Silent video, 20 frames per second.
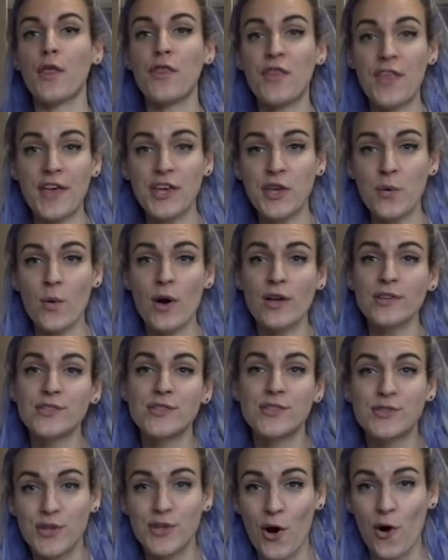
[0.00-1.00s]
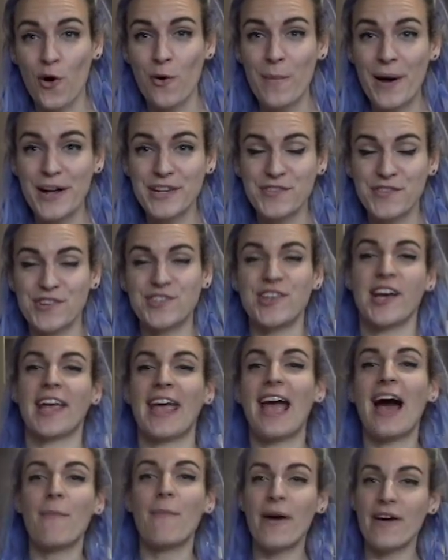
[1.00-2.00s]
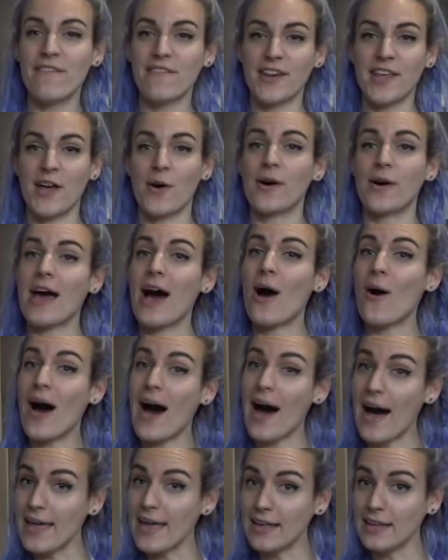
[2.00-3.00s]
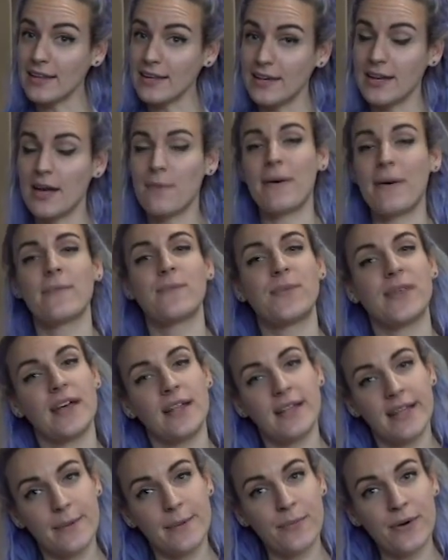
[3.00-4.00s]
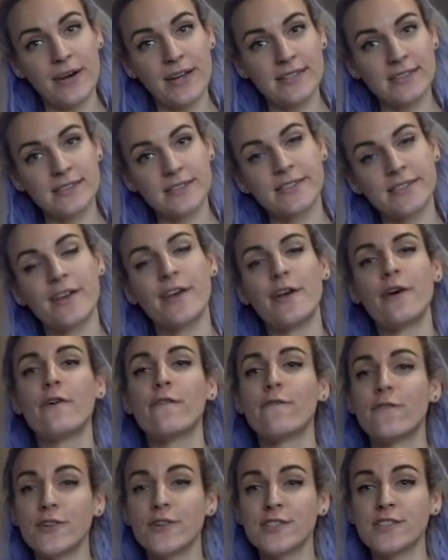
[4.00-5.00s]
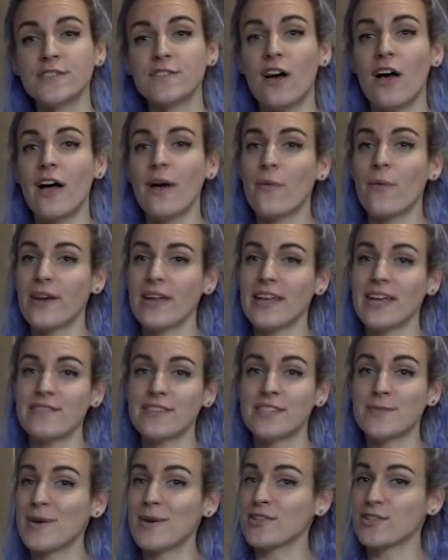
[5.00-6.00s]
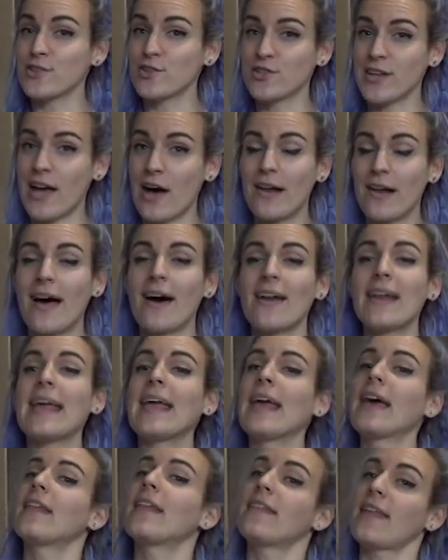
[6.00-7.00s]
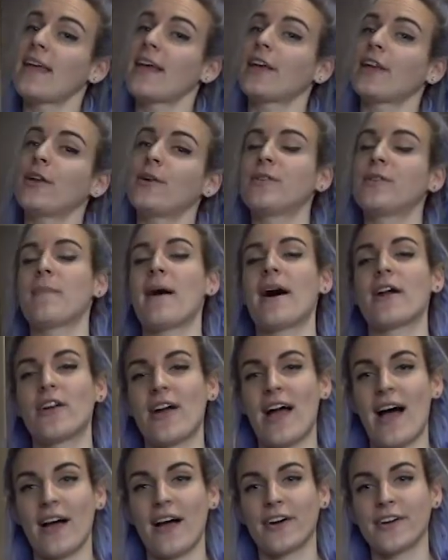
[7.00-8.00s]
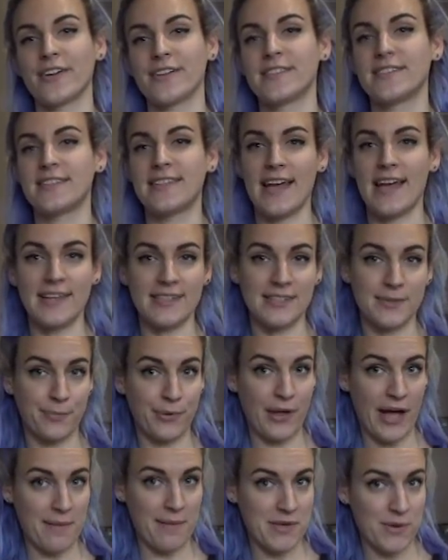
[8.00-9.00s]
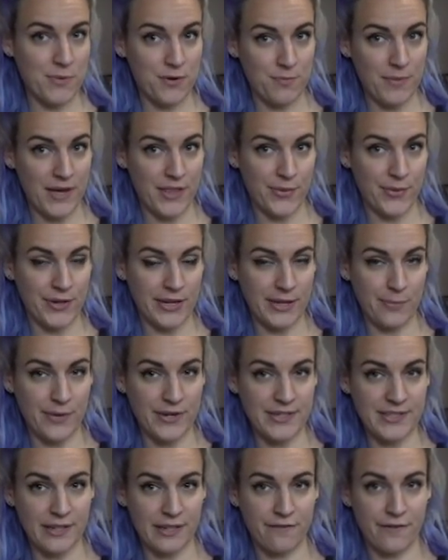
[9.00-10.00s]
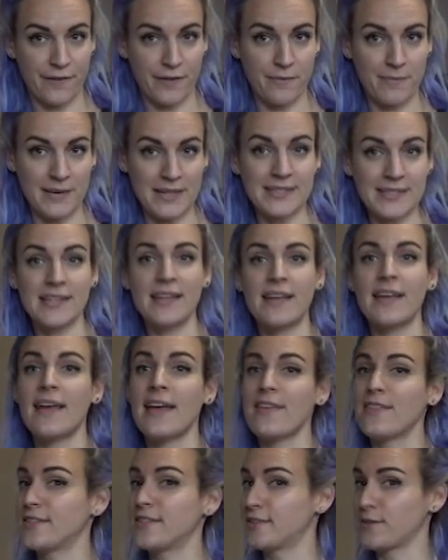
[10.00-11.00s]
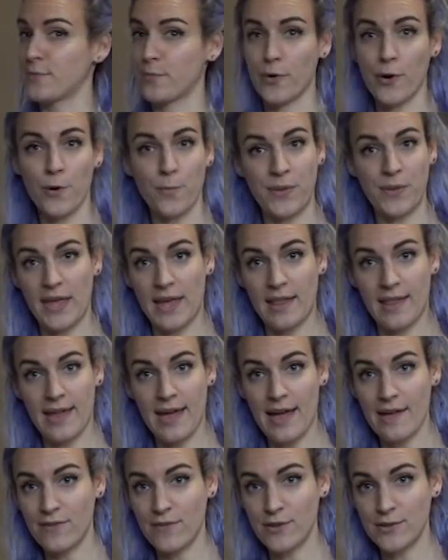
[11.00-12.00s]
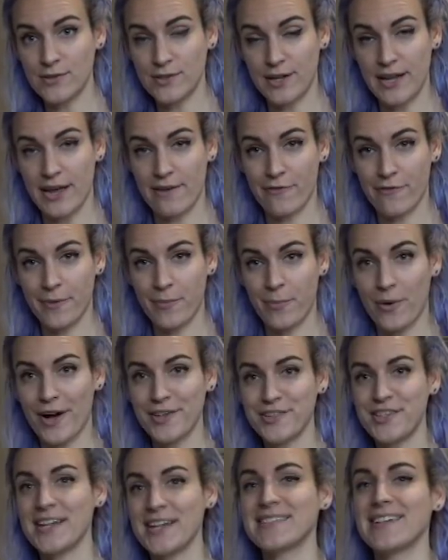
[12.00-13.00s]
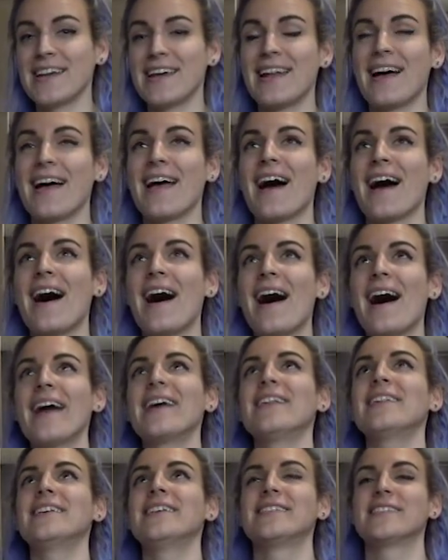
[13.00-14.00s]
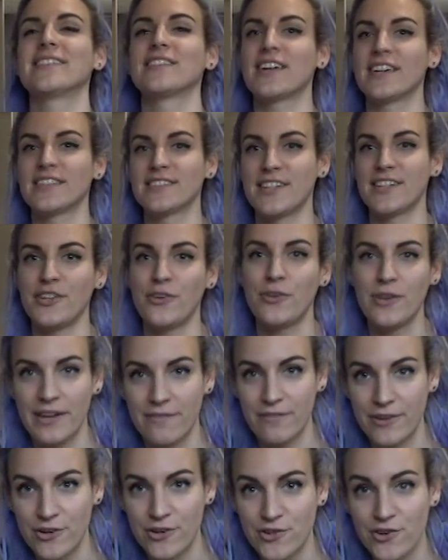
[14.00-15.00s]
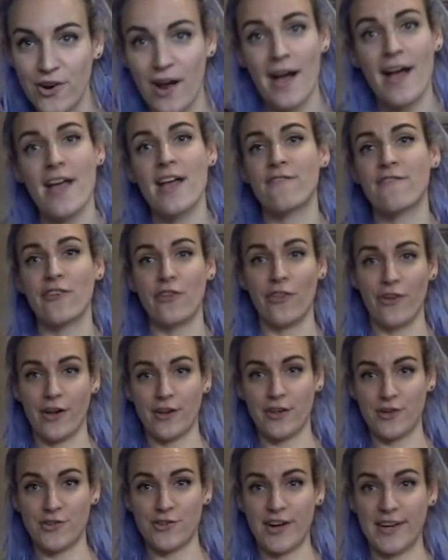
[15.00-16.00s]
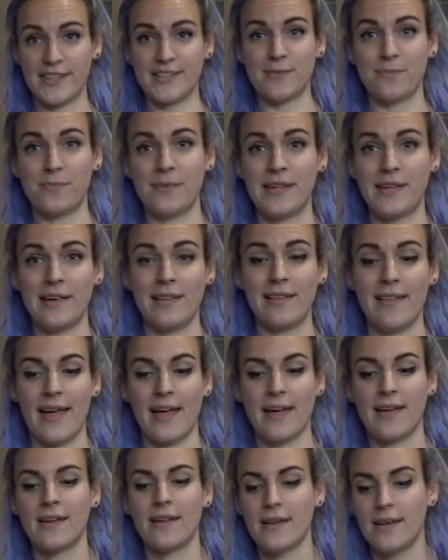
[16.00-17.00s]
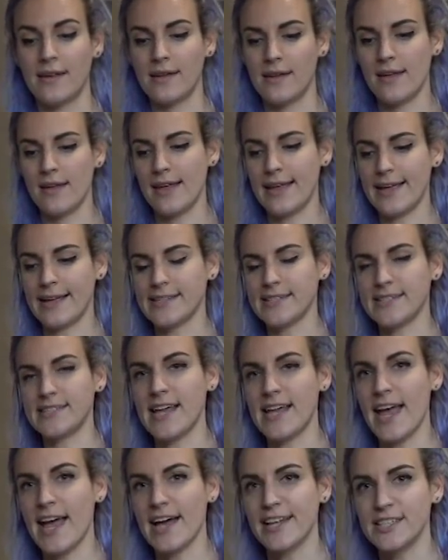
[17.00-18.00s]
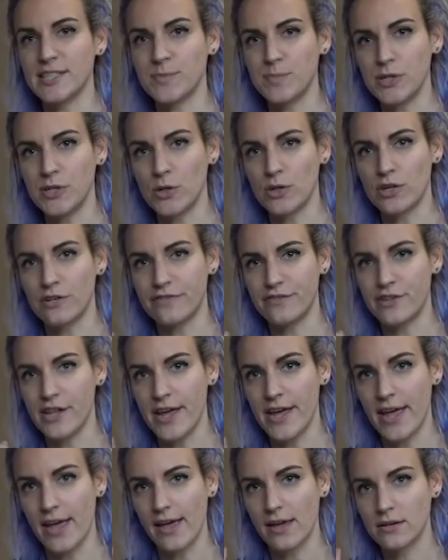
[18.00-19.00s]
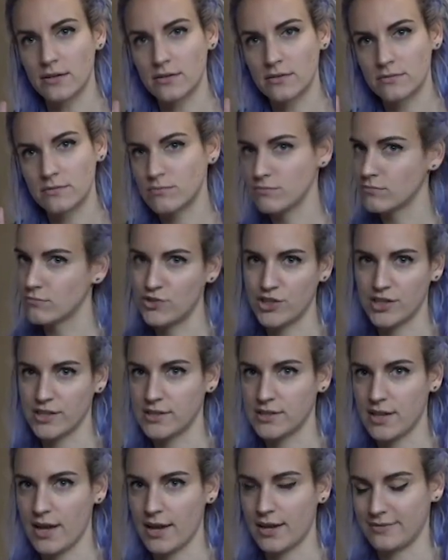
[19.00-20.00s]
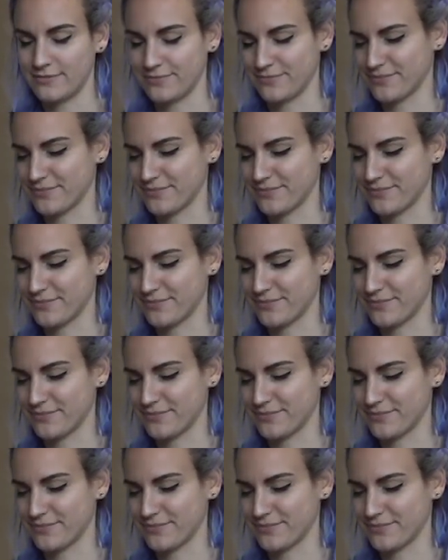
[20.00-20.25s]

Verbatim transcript: Thank you all so much for checking out my video on how I clean up my PLA prints. First of all, I want to give a special shout out and thank you to MatterHackers. They supply me with my 3D printing filament. It's the pro PLA I've used on every project, and I highly suggest that you give it a try if you're looking to try some PLA. It sands beautifully. Just saying.